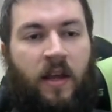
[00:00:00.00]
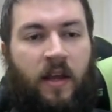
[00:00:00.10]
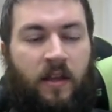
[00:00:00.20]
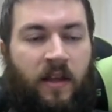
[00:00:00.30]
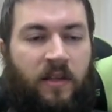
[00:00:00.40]

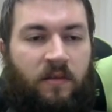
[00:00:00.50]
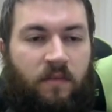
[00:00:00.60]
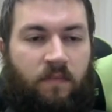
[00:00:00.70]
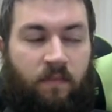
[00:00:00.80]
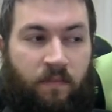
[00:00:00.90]
That's
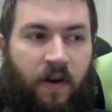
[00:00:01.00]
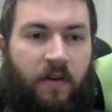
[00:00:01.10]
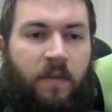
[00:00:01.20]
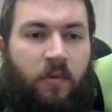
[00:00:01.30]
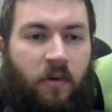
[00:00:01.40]
very
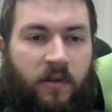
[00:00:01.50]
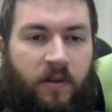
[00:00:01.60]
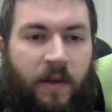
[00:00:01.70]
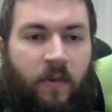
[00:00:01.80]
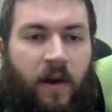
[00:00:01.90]
important to
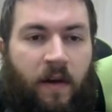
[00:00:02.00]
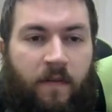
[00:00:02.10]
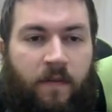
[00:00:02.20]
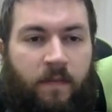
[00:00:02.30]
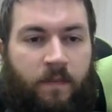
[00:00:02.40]
be aware
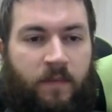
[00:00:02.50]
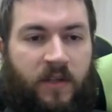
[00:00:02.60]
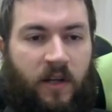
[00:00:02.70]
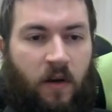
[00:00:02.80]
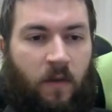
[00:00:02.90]
of.
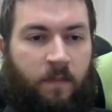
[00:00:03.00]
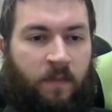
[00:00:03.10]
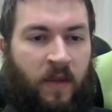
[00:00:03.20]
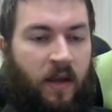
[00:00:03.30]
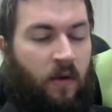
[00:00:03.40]
So
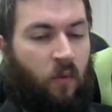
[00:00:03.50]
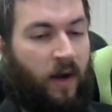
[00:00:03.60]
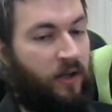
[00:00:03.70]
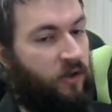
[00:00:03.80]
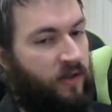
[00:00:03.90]

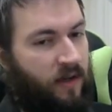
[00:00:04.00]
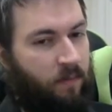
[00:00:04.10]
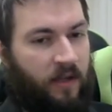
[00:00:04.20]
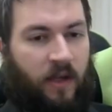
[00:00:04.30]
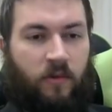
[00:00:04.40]
white just
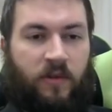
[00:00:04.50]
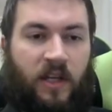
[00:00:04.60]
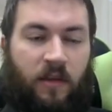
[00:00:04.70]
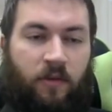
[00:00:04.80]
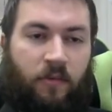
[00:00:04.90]
simply goes
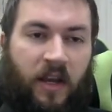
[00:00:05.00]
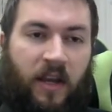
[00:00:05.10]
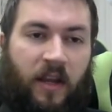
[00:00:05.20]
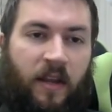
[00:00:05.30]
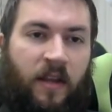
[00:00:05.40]

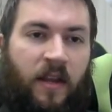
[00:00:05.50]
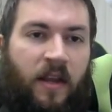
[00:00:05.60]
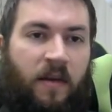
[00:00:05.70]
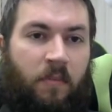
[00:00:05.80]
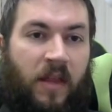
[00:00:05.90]
d3.
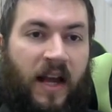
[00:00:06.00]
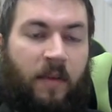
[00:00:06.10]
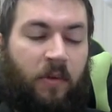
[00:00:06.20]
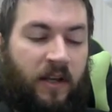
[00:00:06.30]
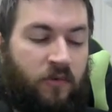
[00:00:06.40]
Black
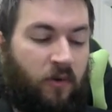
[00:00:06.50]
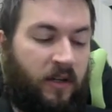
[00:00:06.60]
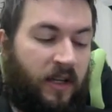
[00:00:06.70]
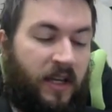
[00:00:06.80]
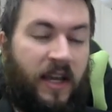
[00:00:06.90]
plays rook
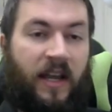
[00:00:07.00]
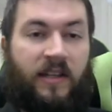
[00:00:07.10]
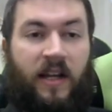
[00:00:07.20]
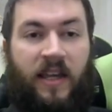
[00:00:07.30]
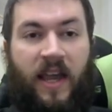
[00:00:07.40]
to
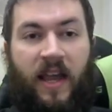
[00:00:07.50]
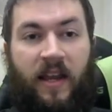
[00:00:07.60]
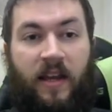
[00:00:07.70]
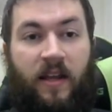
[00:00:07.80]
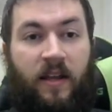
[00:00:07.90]
e8.
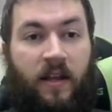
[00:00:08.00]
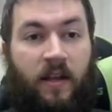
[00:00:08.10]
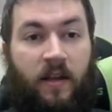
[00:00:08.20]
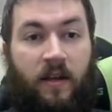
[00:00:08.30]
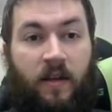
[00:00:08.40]
Again,
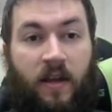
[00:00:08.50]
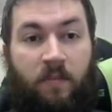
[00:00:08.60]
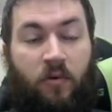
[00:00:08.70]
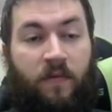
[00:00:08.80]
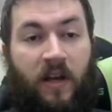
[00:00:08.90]

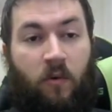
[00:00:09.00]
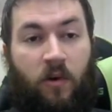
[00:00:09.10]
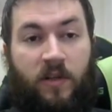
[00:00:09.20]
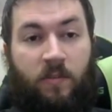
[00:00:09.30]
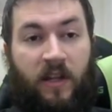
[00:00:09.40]
improving a
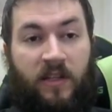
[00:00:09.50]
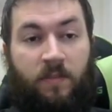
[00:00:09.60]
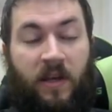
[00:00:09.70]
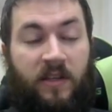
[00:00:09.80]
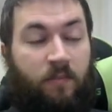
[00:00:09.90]
worse placed
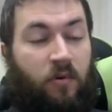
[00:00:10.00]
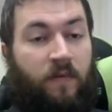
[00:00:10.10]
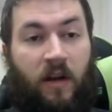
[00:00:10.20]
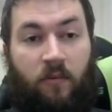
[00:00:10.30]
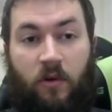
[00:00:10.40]
piece,
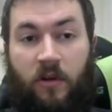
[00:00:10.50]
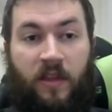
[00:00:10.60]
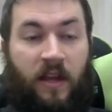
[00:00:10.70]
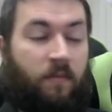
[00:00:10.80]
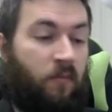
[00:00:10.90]
improving a rook
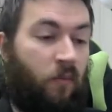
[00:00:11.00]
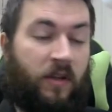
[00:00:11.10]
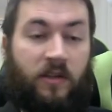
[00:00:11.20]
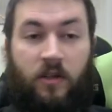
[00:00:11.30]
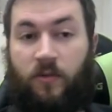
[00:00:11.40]
that
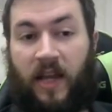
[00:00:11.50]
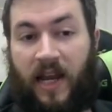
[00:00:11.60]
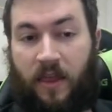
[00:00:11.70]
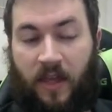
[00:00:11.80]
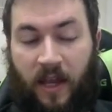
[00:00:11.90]
wasn't doing
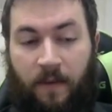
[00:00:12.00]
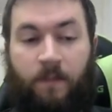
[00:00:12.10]
anything.